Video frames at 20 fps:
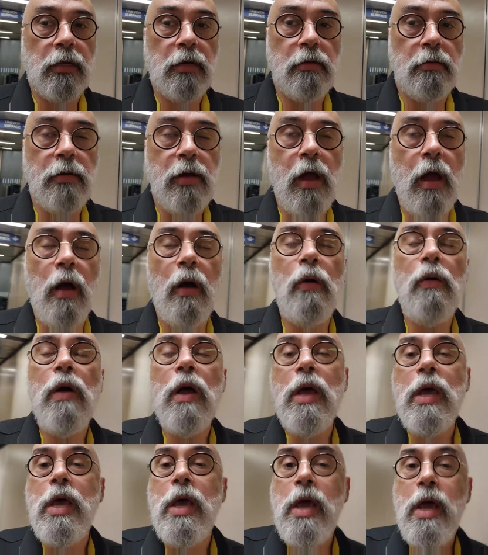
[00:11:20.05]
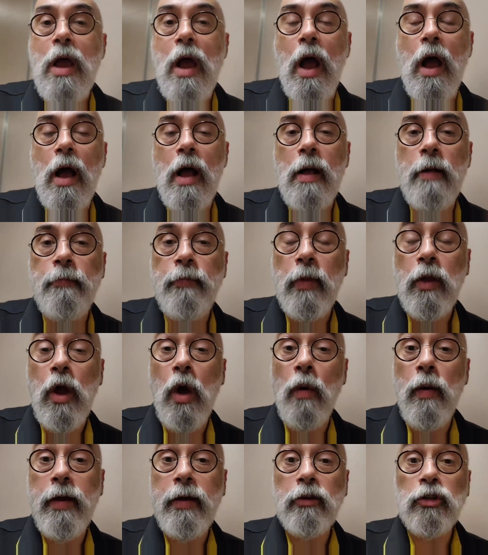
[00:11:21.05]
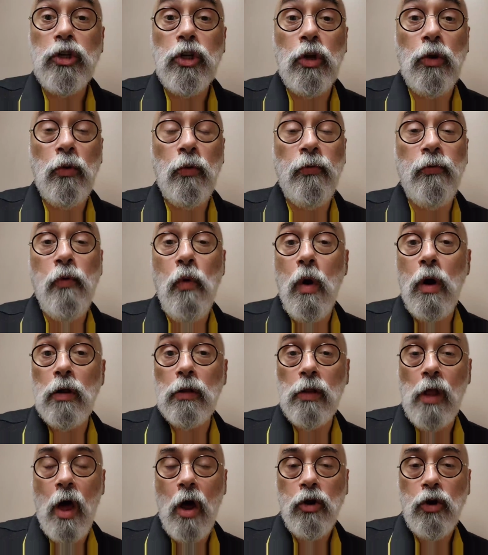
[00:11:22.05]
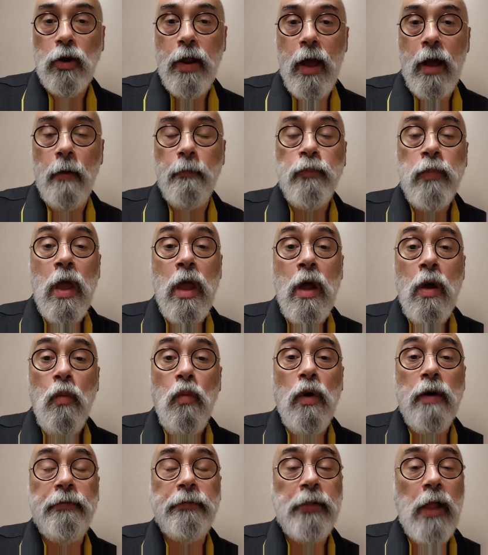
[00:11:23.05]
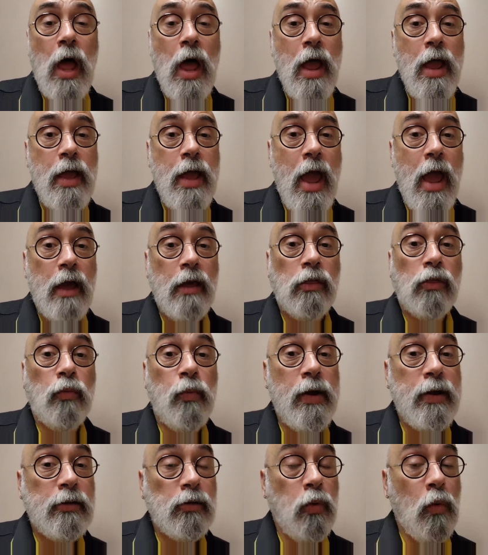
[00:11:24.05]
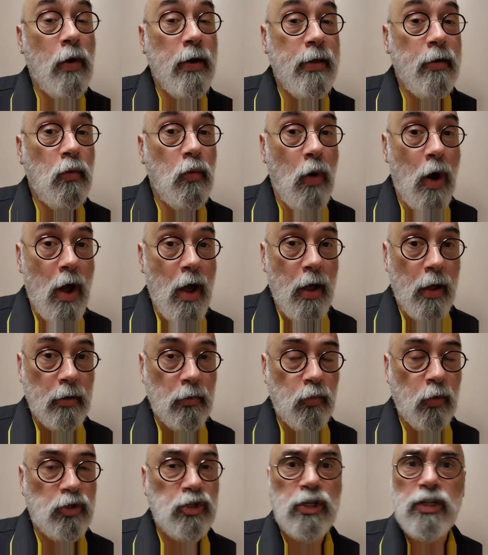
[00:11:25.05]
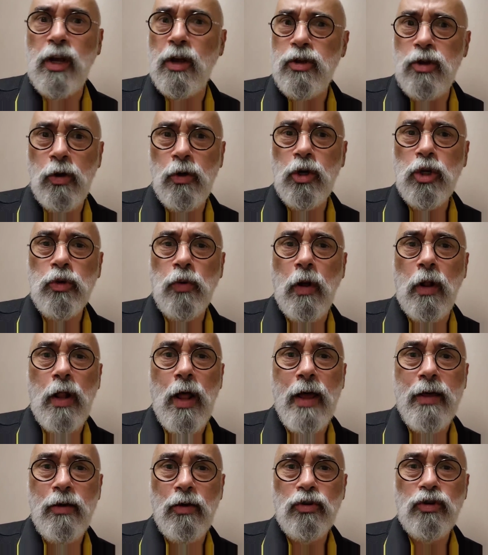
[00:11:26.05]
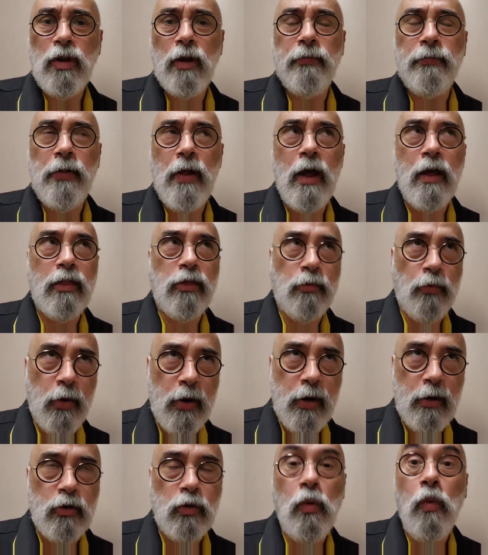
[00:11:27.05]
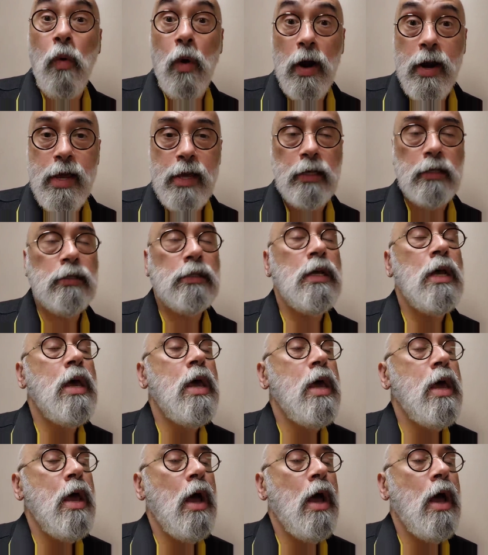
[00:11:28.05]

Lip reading: There we go. Going to Fort Lauderdale. We're flying a 321, which is unusual. I usually fly 320s.